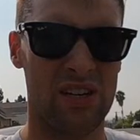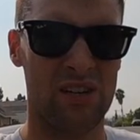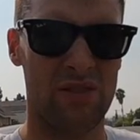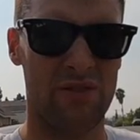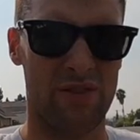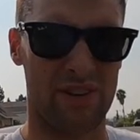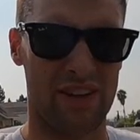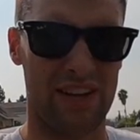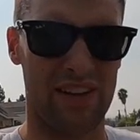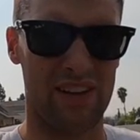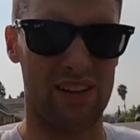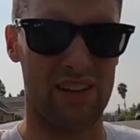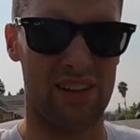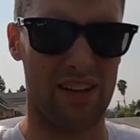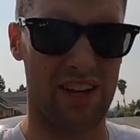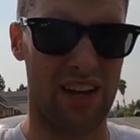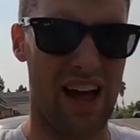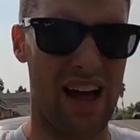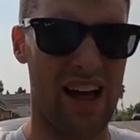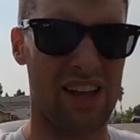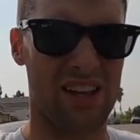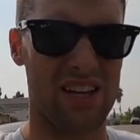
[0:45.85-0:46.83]
for
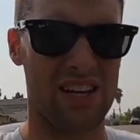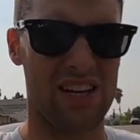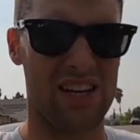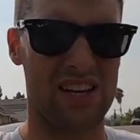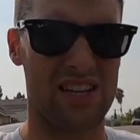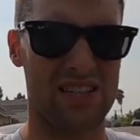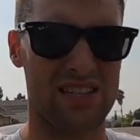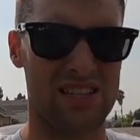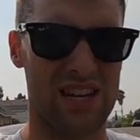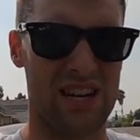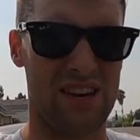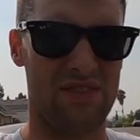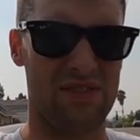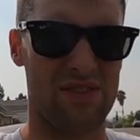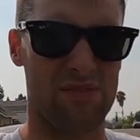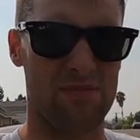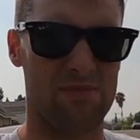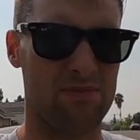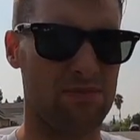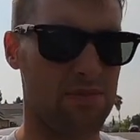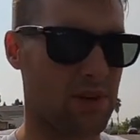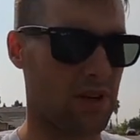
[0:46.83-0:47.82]
legality and safety,
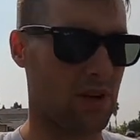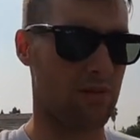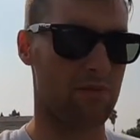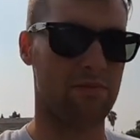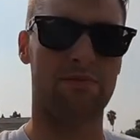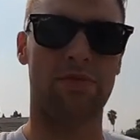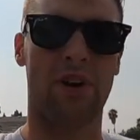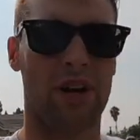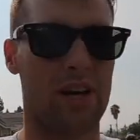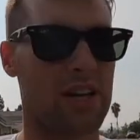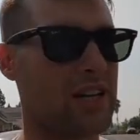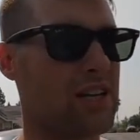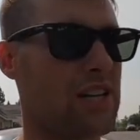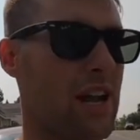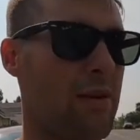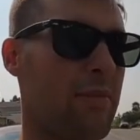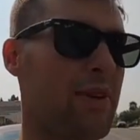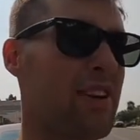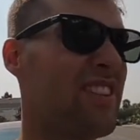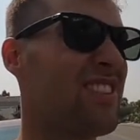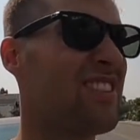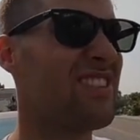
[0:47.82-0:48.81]
fucking
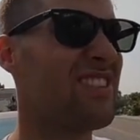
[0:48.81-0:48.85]
damn it.